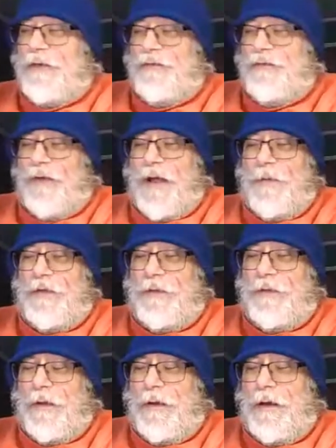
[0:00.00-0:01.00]
drama,
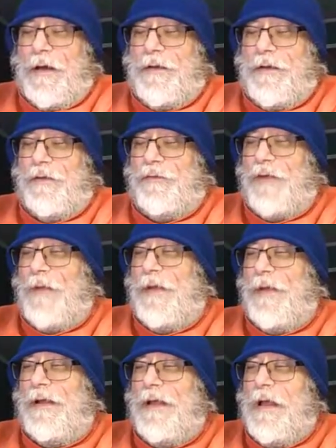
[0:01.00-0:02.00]
uh, audio
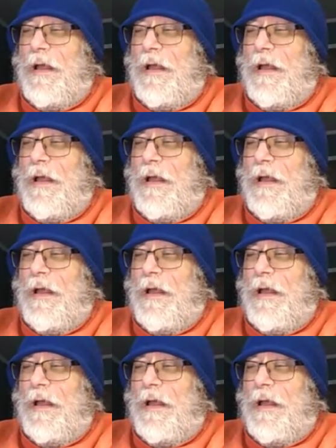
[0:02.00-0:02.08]
drama.